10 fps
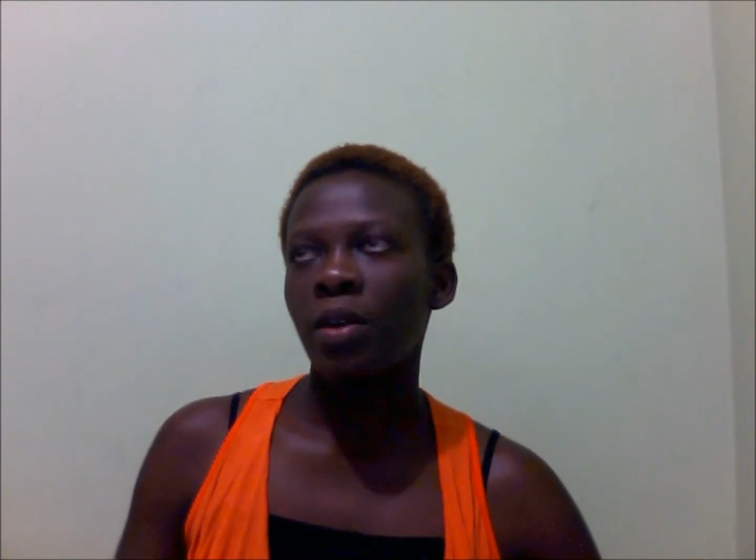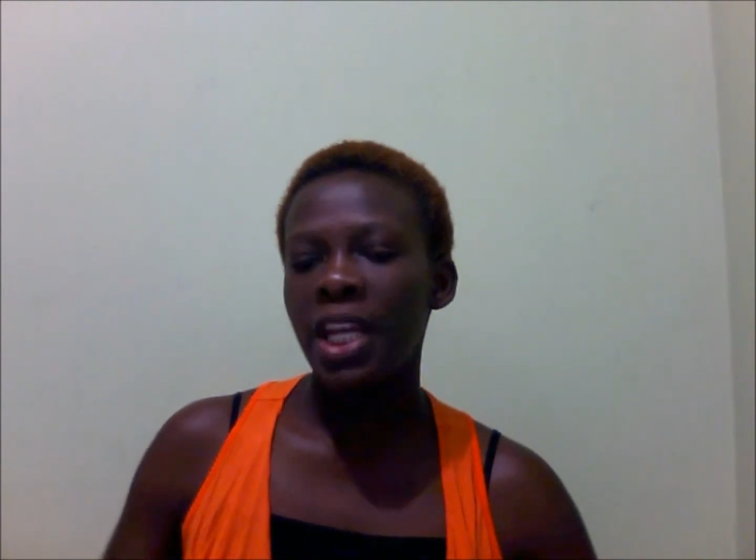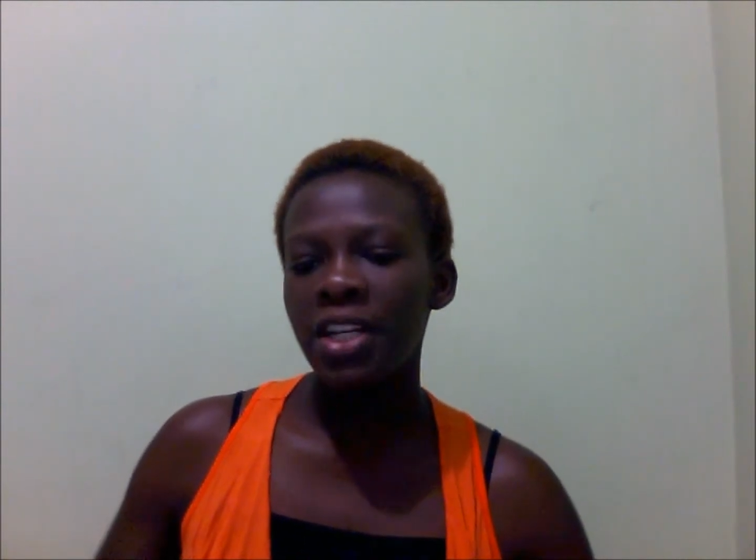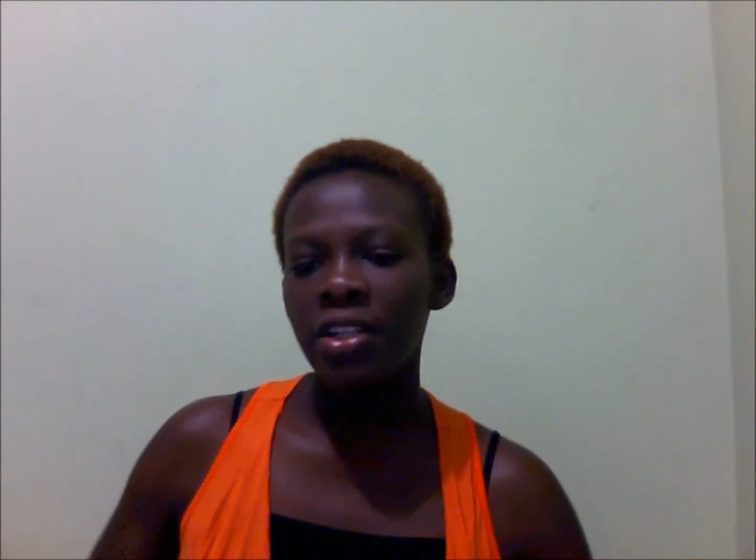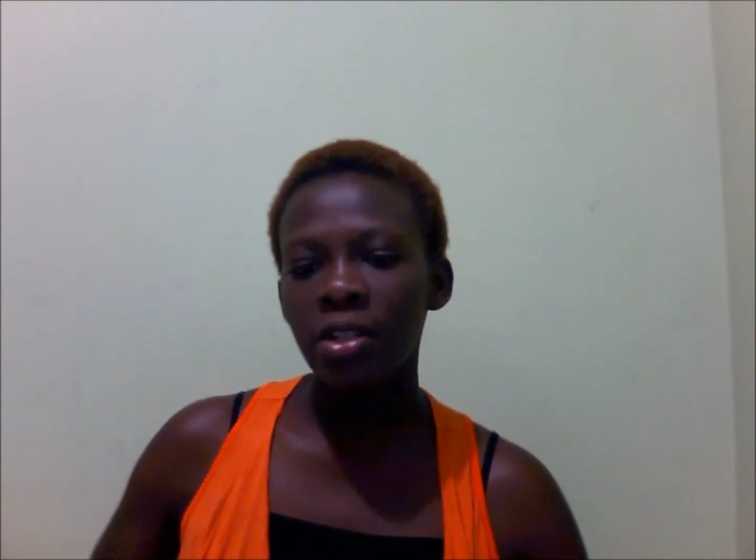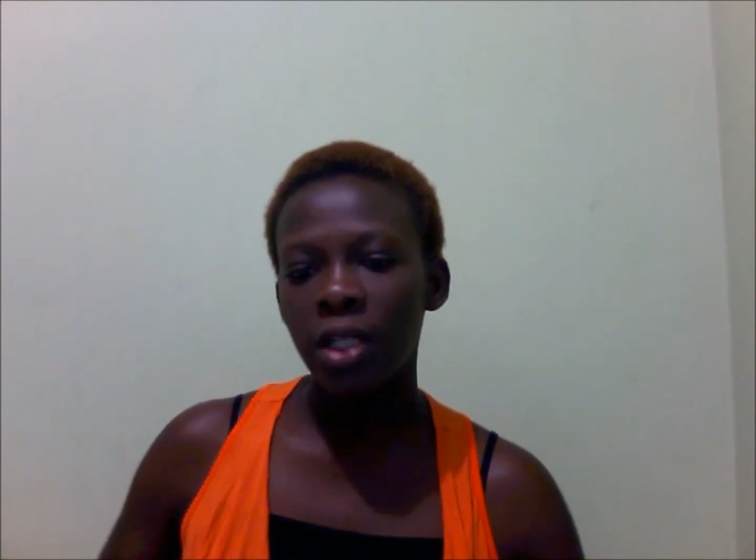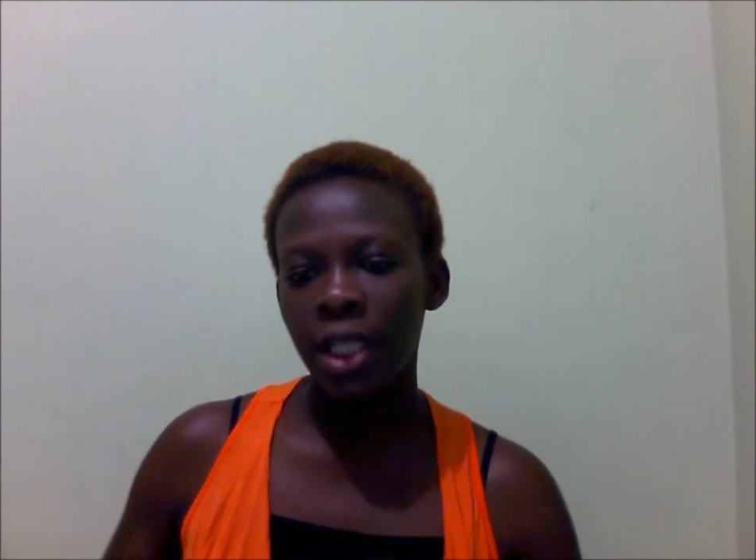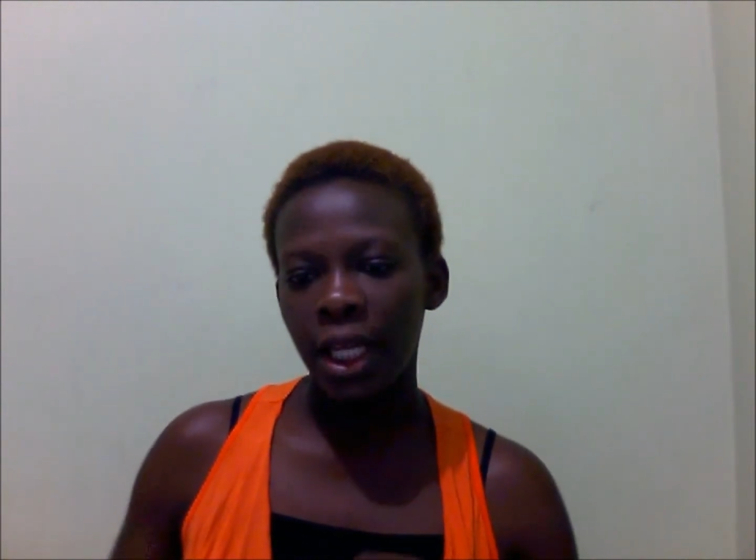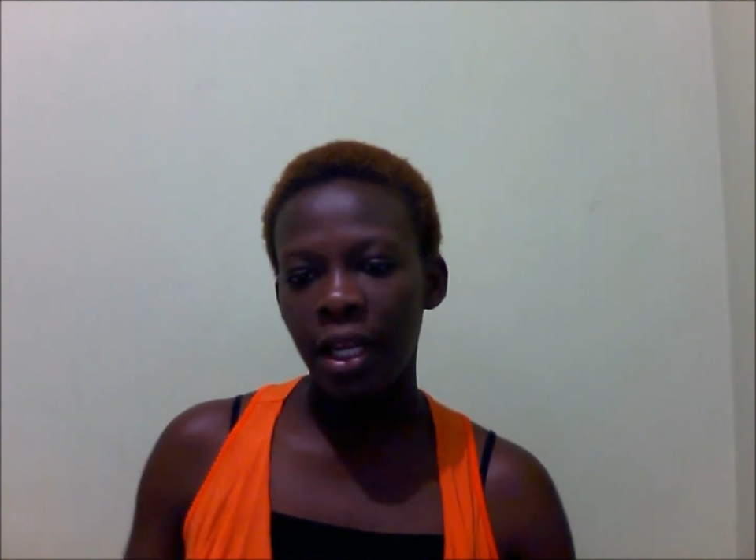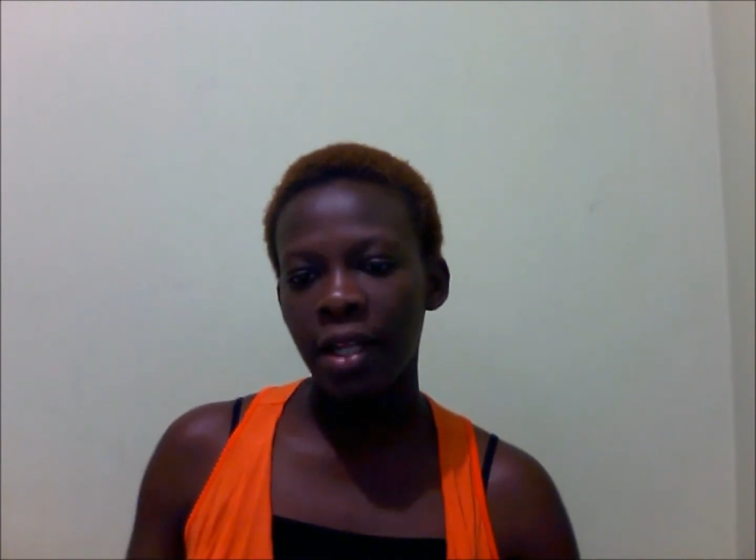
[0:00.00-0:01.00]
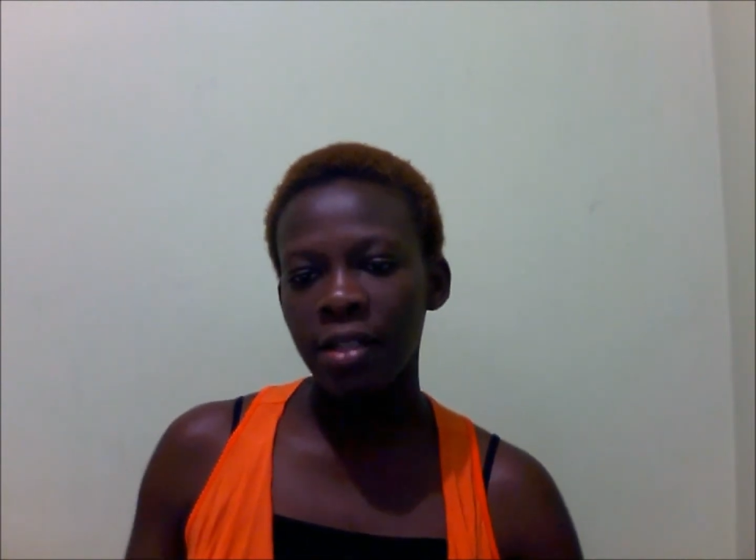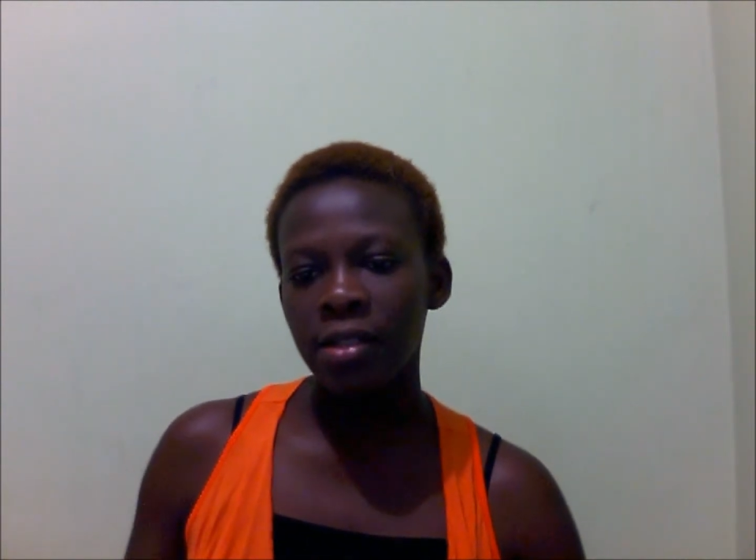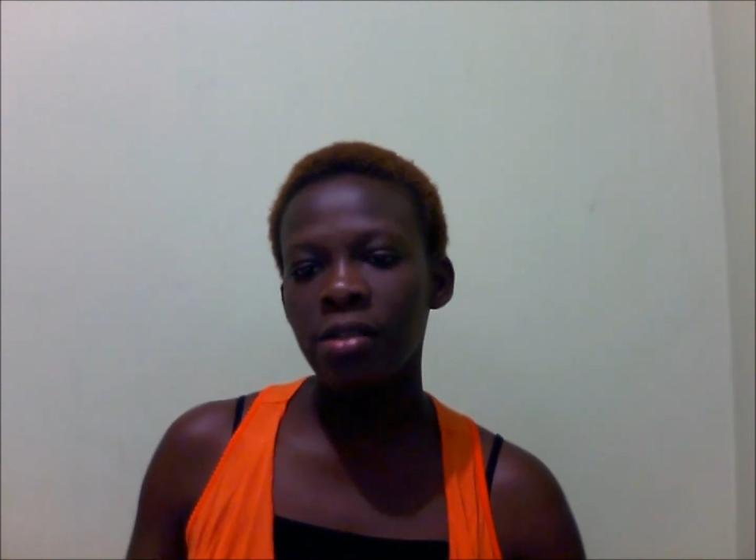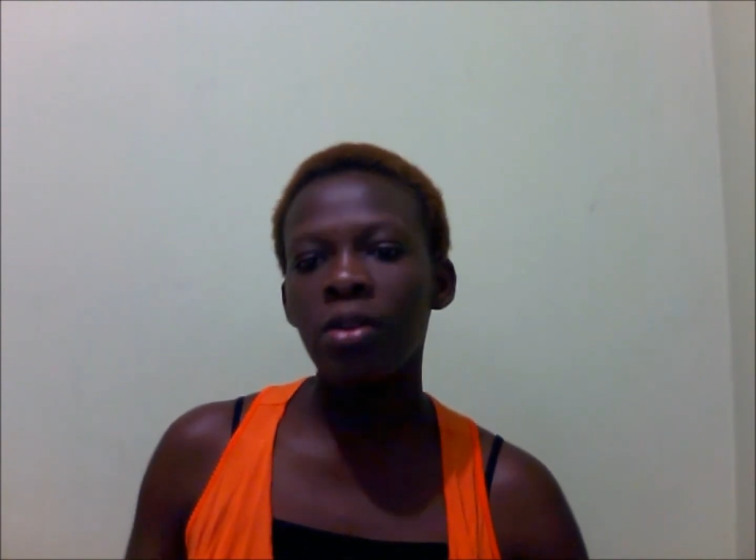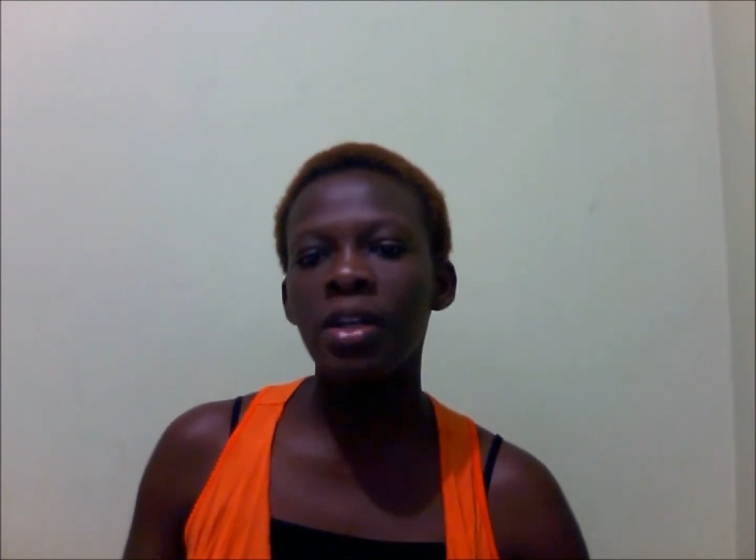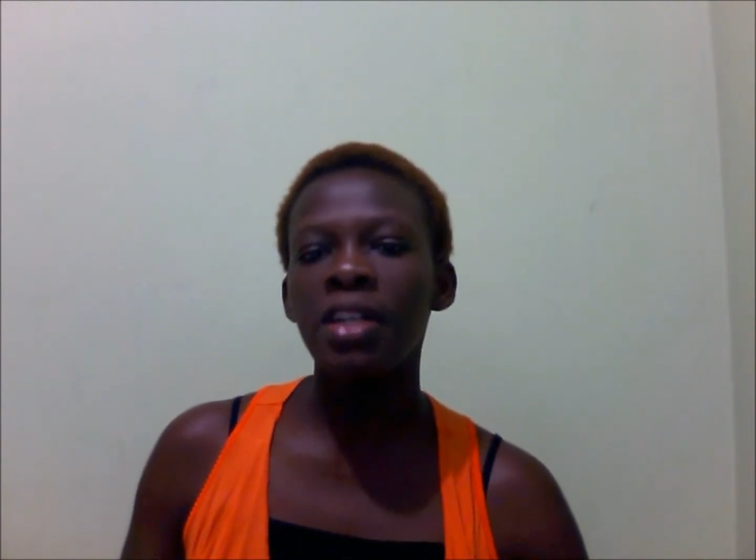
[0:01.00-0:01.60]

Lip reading: they just cut in it, so